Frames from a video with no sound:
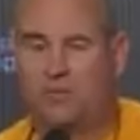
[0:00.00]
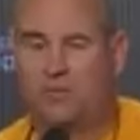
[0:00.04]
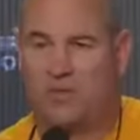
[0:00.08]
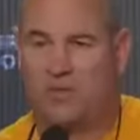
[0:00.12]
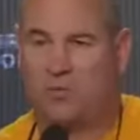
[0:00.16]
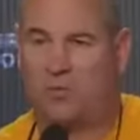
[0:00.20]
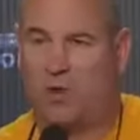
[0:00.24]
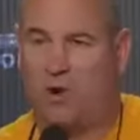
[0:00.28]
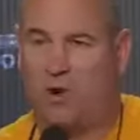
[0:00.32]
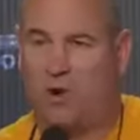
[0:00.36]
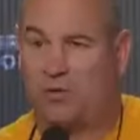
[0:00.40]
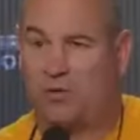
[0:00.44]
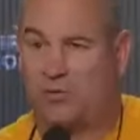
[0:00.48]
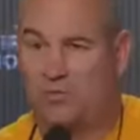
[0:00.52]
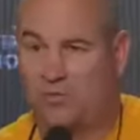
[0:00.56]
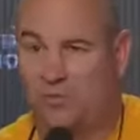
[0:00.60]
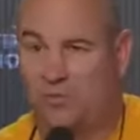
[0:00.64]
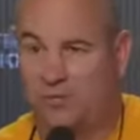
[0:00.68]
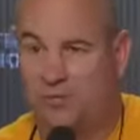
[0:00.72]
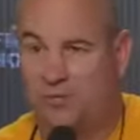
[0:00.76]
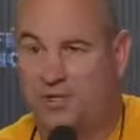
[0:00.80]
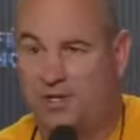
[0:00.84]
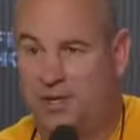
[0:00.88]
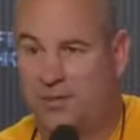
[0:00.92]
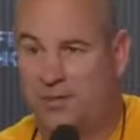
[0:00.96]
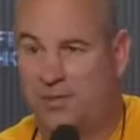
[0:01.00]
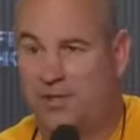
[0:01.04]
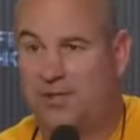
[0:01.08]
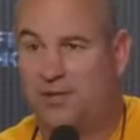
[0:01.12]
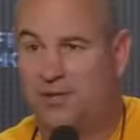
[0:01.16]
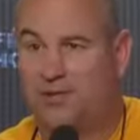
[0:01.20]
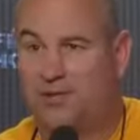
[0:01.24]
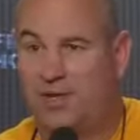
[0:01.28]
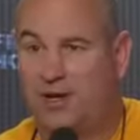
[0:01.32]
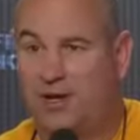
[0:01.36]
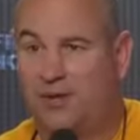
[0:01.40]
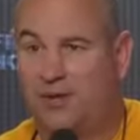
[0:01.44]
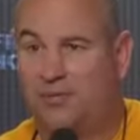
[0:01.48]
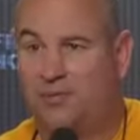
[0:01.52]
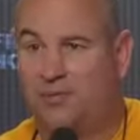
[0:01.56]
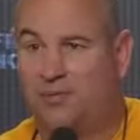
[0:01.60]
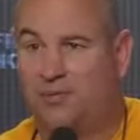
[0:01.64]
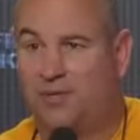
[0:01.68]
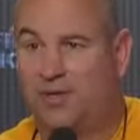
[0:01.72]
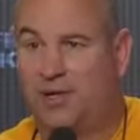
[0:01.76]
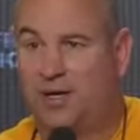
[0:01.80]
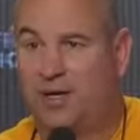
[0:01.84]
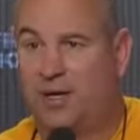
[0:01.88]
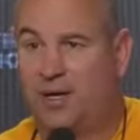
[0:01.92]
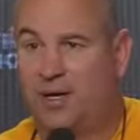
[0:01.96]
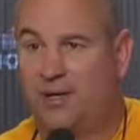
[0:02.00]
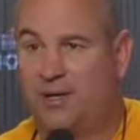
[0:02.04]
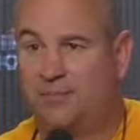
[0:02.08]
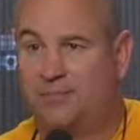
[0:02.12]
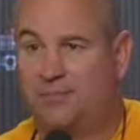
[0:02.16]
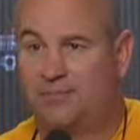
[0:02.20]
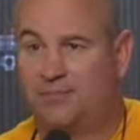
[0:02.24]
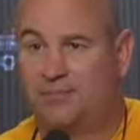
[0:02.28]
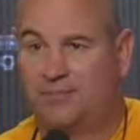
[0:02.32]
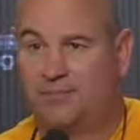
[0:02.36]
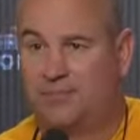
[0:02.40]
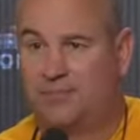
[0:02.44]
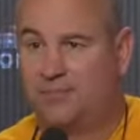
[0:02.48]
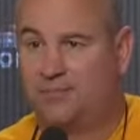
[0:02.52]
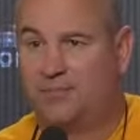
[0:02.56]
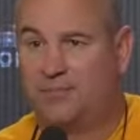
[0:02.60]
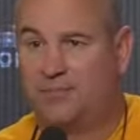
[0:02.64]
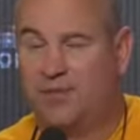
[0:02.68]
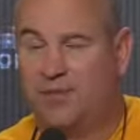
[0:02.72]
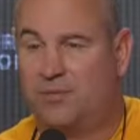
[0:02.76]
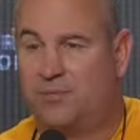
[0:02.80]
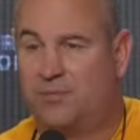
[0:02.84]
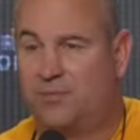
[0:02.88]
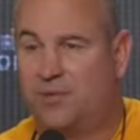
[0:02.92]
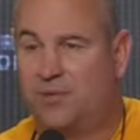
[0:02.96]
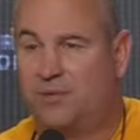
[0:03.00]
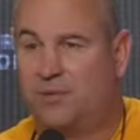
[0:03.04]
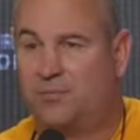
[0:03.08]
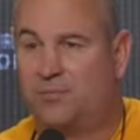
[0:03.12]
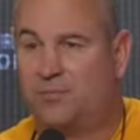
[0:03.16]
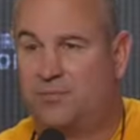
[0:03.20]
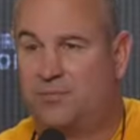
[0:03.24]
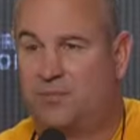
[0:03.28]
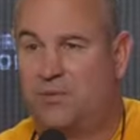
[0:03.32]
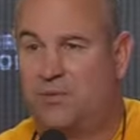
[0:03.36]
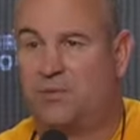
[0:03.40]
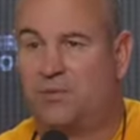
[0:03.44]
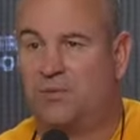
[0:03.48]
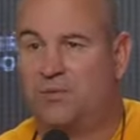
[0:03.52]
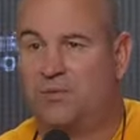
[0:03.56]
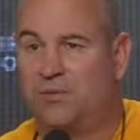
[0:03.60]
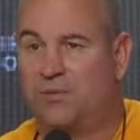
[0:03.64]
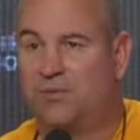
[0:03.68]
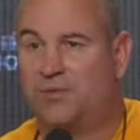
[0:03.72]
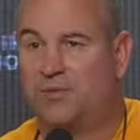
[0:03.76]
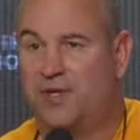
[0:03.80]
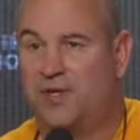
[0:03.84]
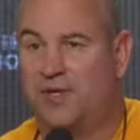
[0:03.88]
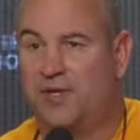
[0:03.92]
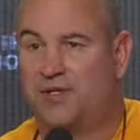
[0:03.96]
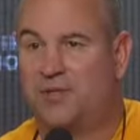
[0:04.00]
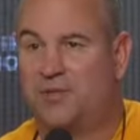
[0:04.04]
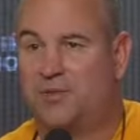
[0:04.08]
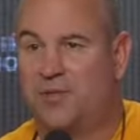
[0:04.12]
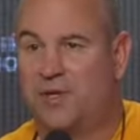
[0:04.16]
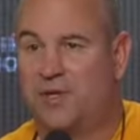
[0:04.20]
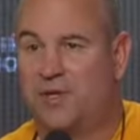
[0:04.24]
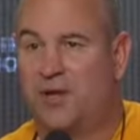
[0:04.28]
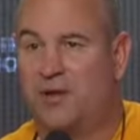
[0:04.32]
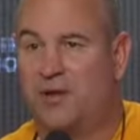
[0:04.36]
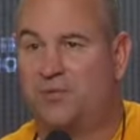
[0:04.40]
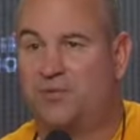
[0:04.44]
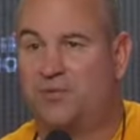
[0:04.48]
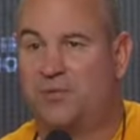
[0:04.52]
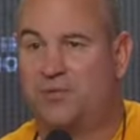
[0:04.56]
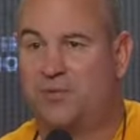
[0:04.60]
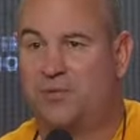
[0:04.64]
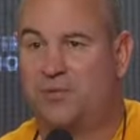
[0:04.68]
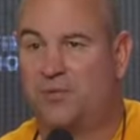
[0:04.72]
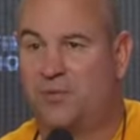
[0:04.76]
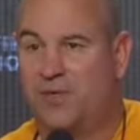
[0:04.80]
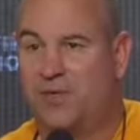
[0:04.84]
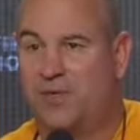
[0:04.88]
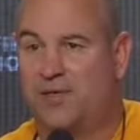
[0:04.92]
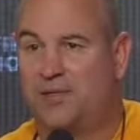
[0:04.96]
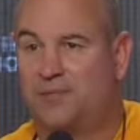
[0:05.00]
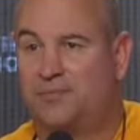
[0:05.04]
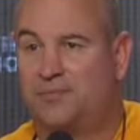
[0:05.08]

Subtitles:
was a walkthrough, Jimmy. So we'll see as we go through the week.